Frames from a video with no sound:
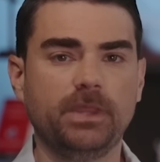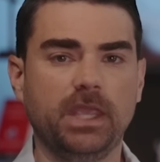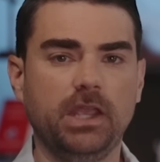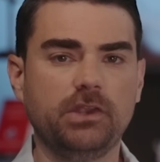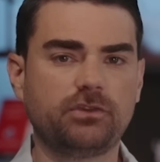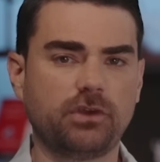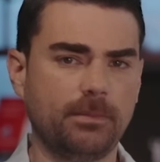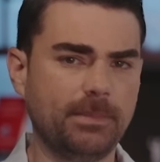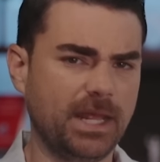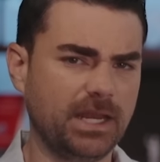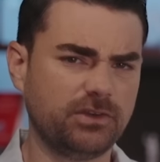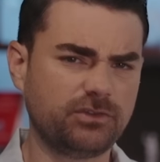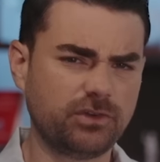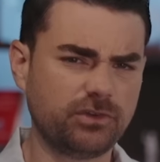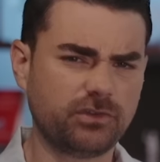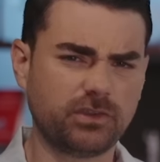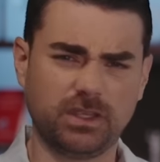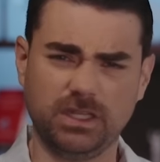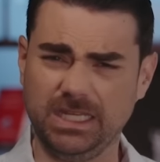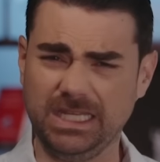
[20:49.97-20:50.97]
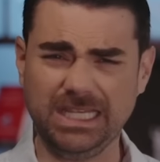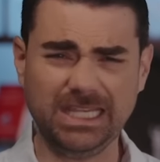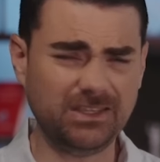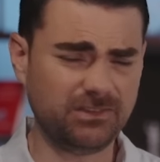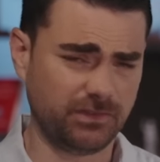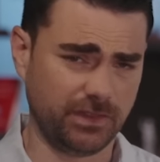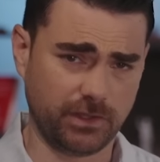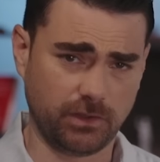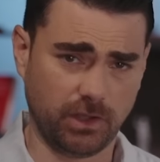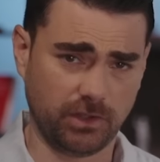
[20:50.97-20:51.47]
HR managers can
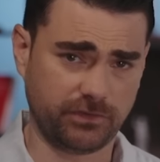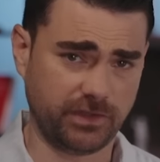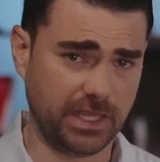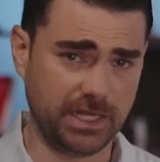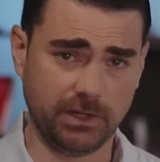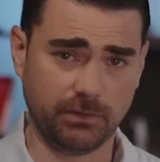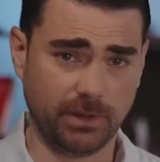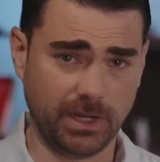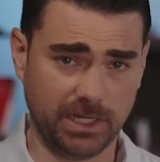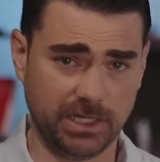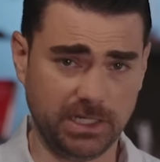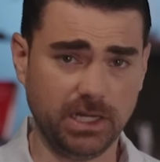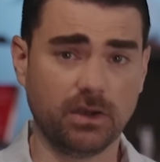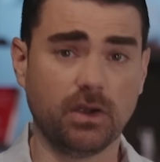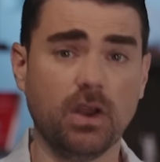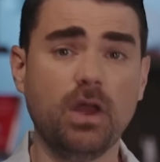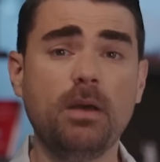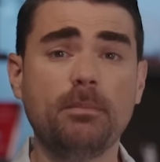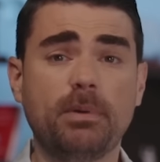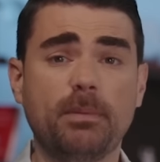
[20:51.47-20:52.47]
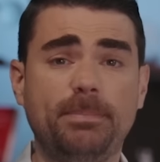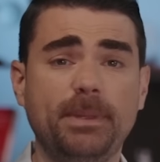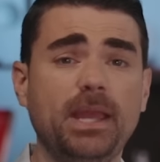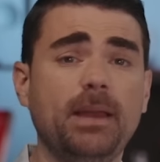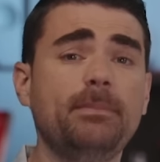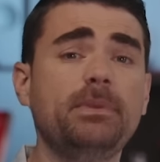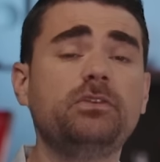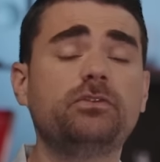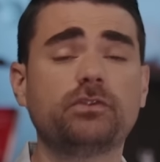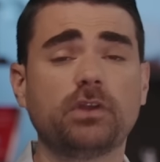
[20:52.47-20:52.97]
easily cost 80 grand a year, but
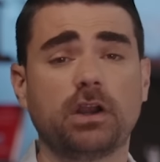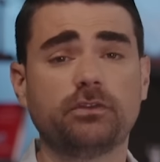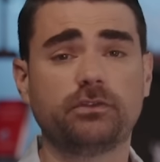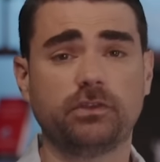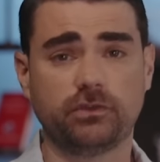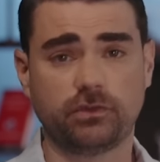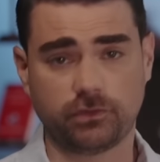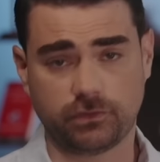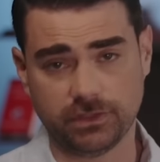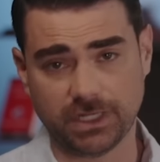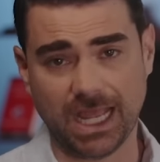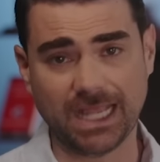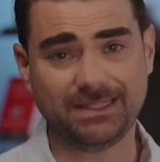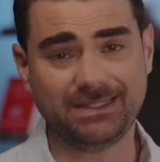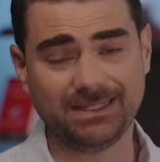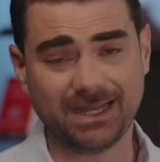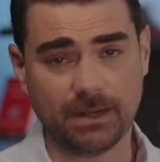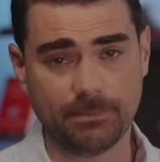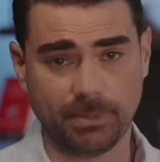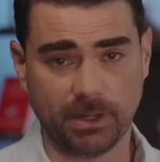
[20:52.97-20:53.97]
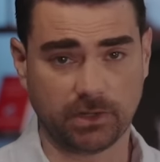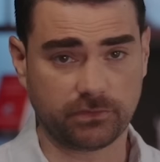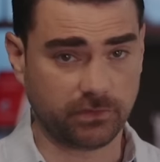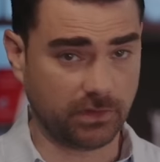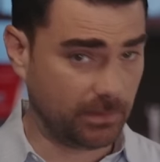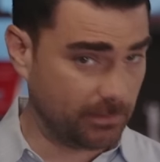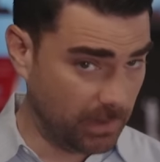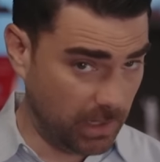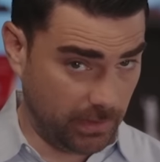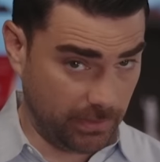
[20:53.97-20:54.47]
Bambee starts at just 99 bucks
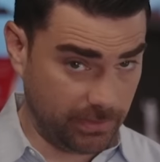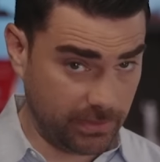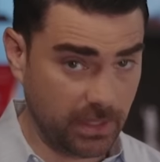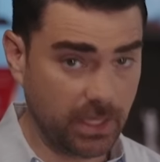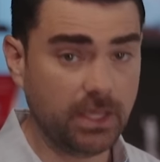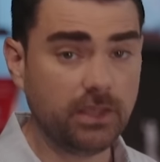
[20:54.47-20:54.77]
a month.